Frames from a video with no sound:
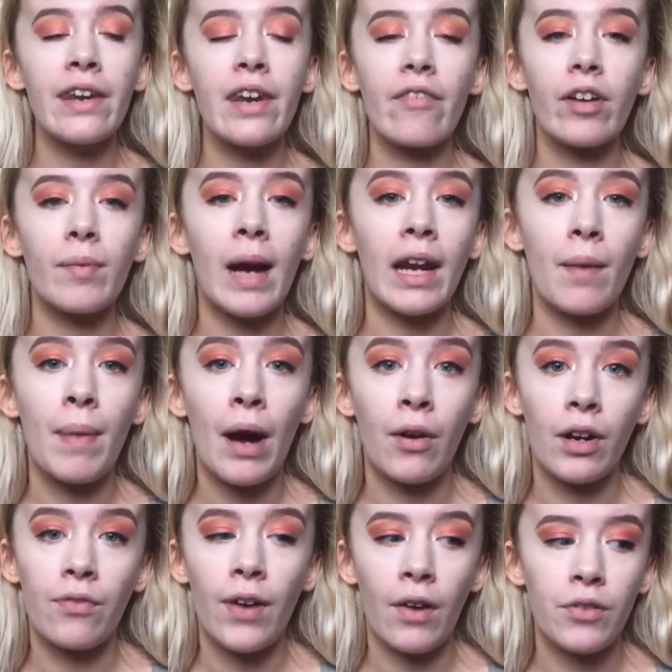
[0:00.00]
never mind a
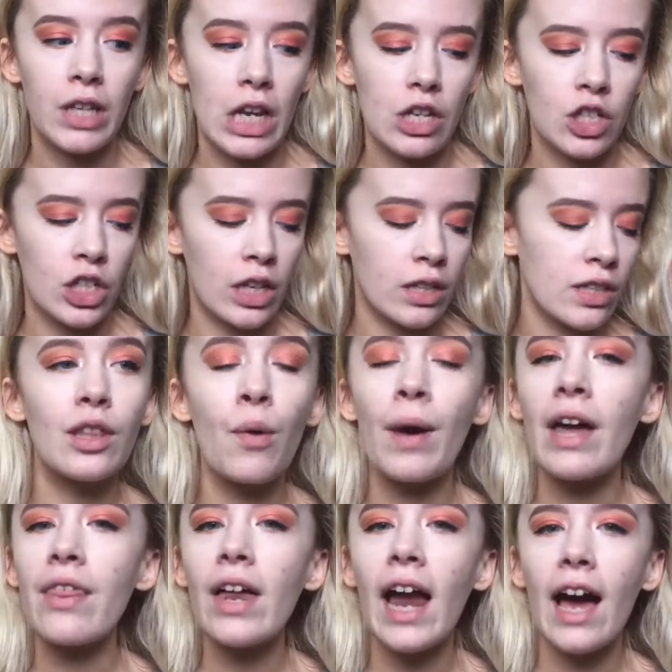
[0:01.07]
powder foundation. The
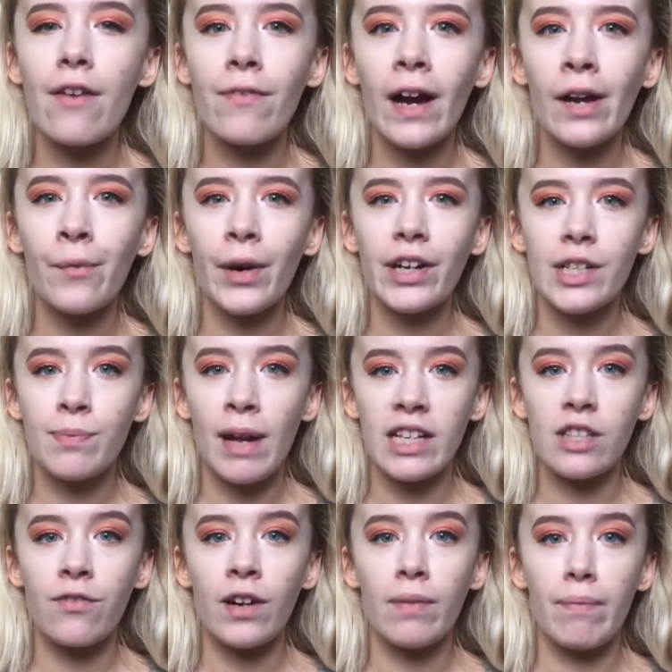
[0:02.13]
way that I find works
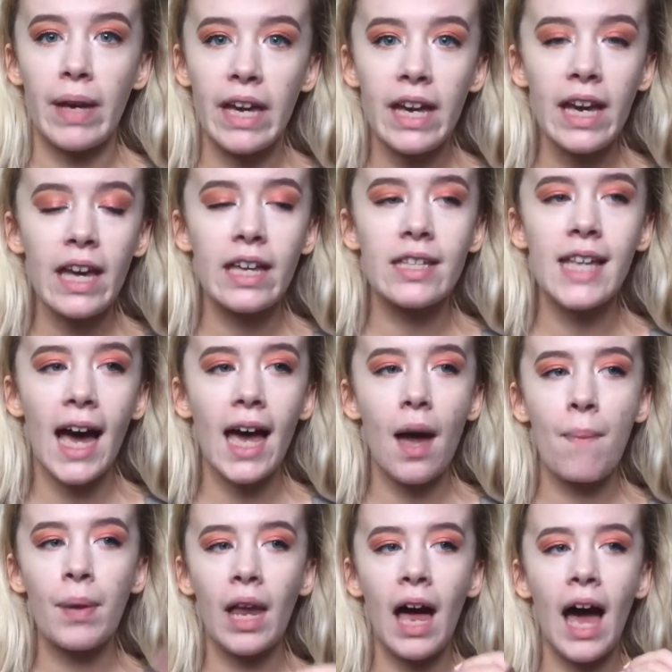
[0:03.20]
best for me is I
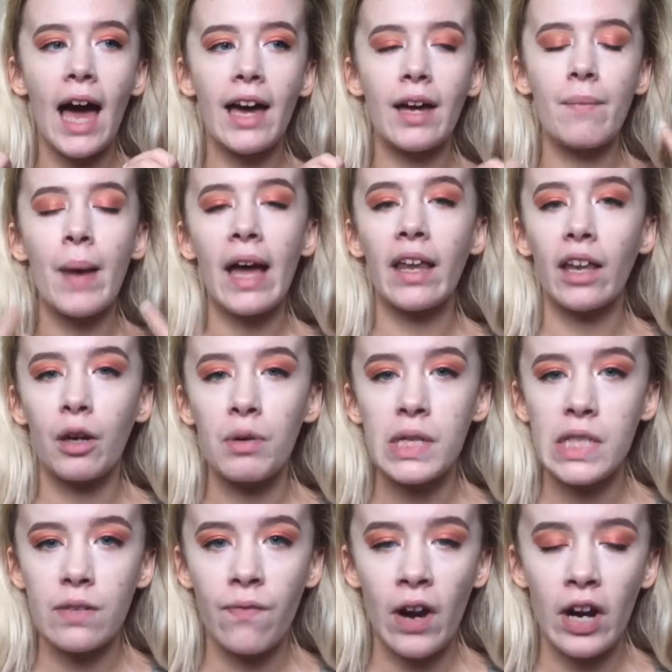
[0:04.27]
apply my
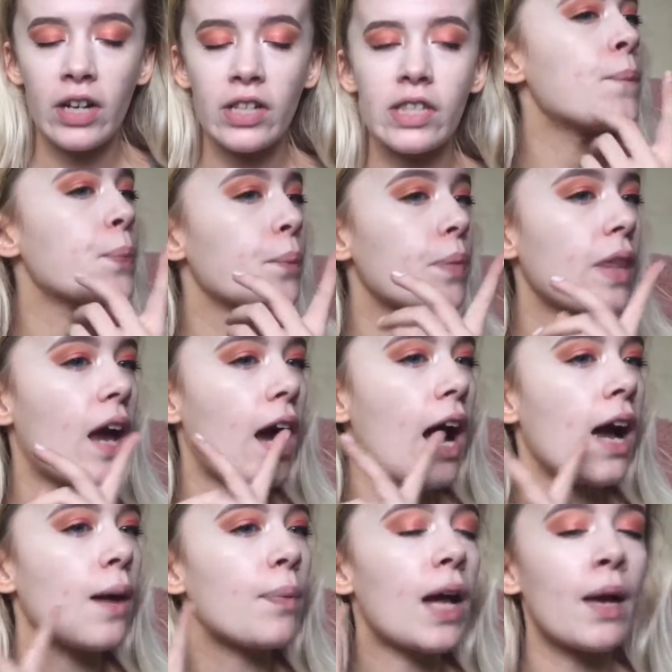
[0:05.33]
liquids first.
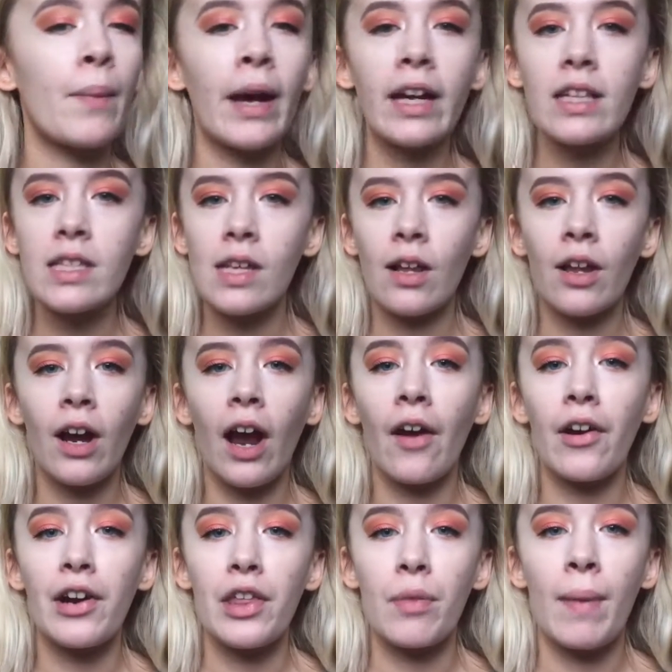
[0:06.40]
I applied my concealer
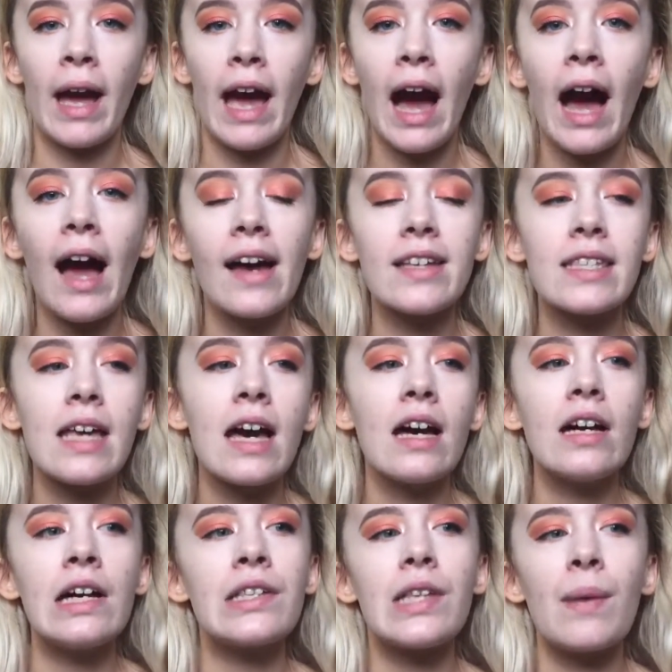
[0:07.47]
underneath my eyes.
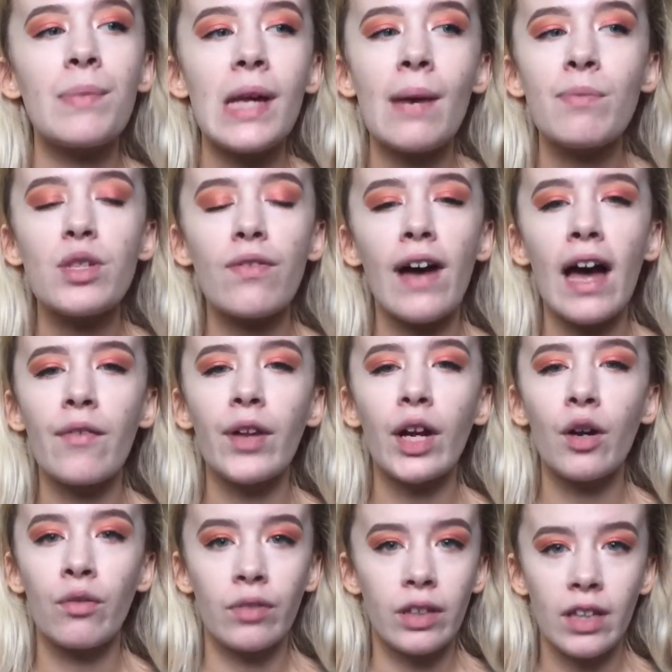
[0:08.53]
Sometimes if I have like
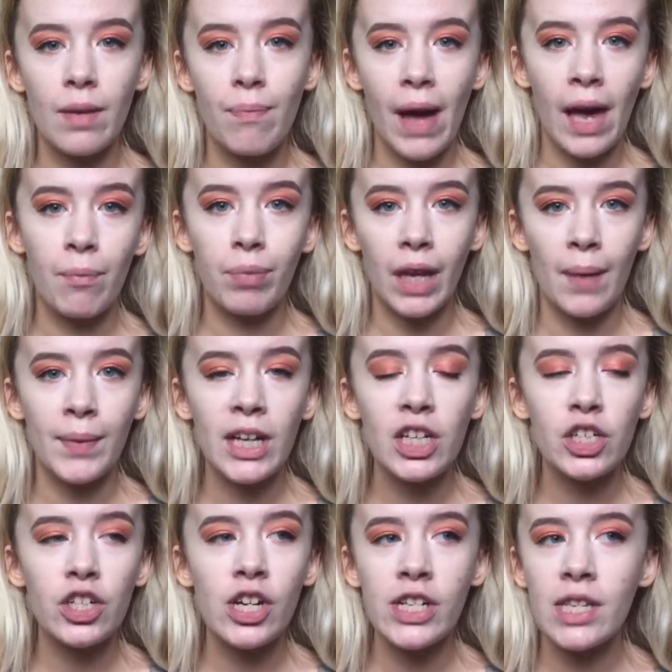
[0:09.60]
a really bad
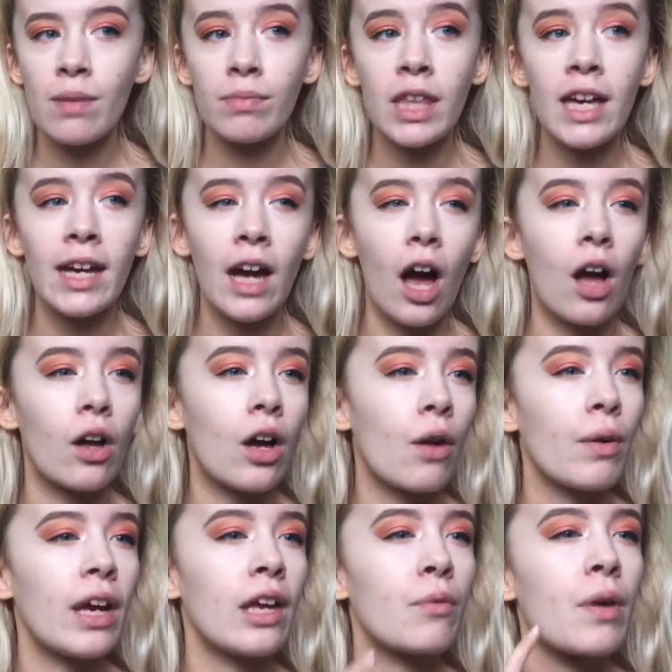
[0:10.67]
blemish or something, I'll go
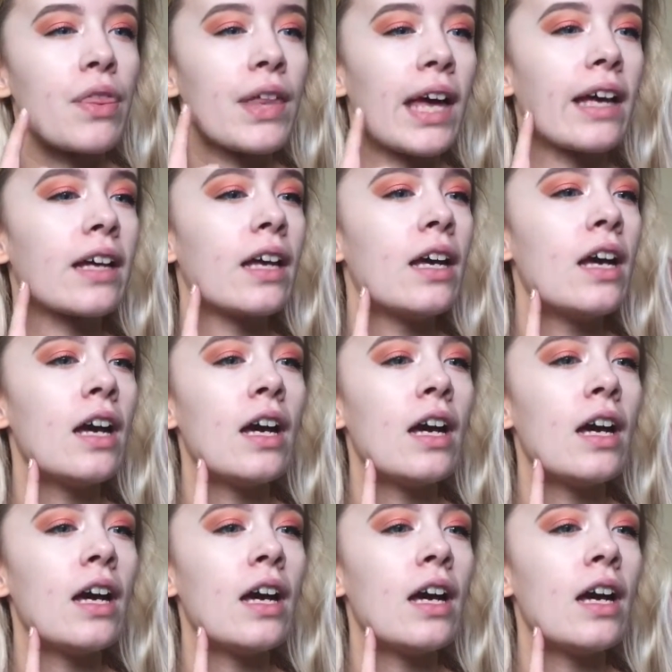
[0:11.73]
in with like